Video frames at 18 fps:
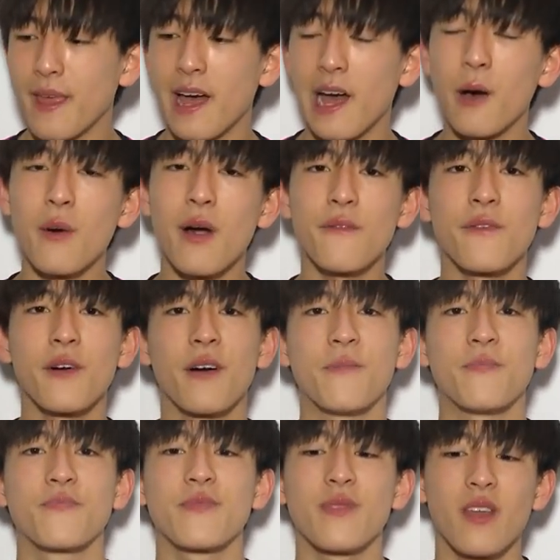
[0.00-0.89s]

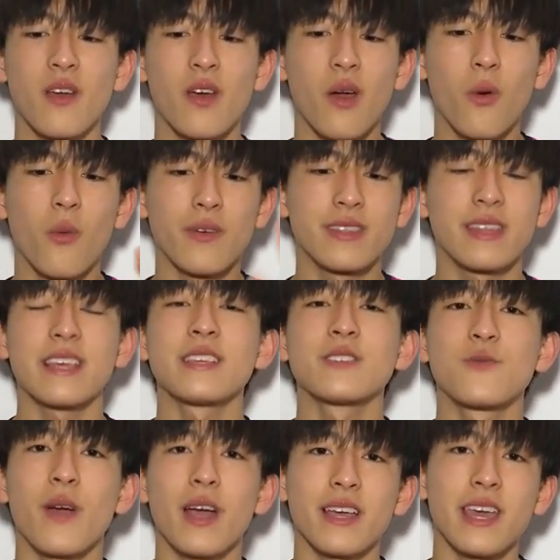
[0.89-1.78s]
However, with
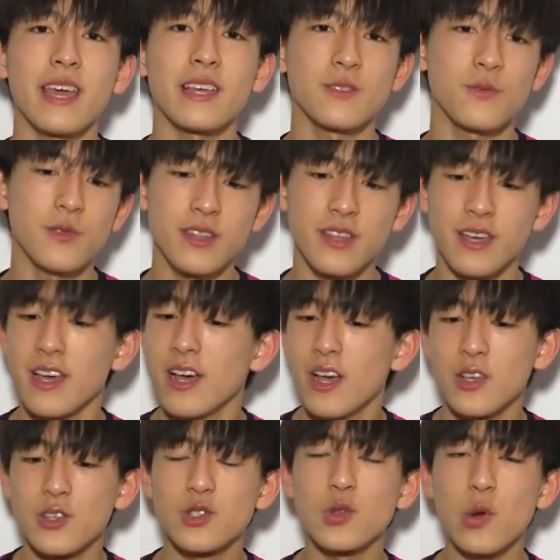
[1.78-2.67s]
these rackets with the
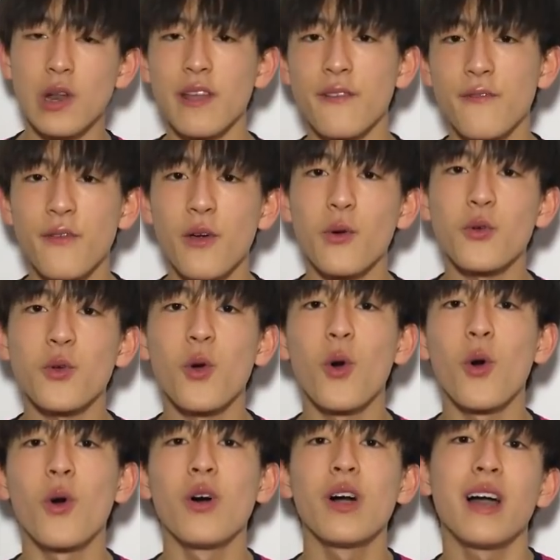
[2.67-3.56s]
solid field
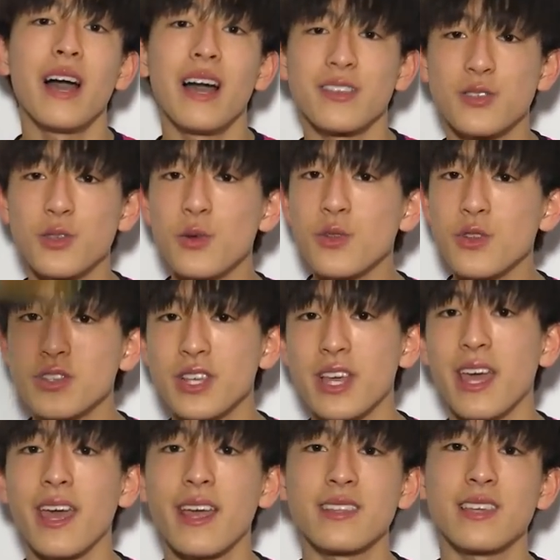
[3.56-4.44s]
core, as soon as
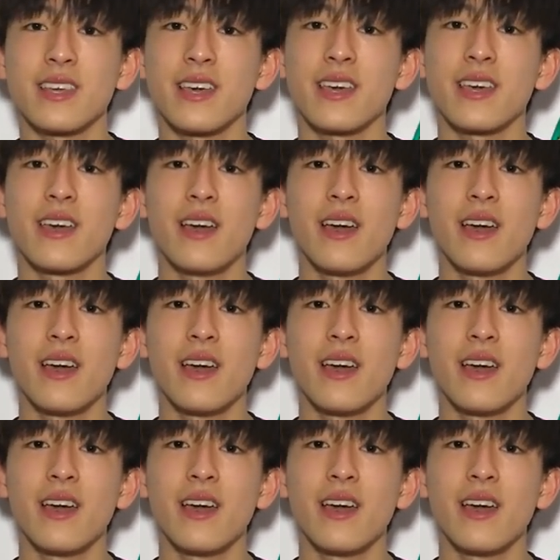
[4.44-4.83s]
you hit it,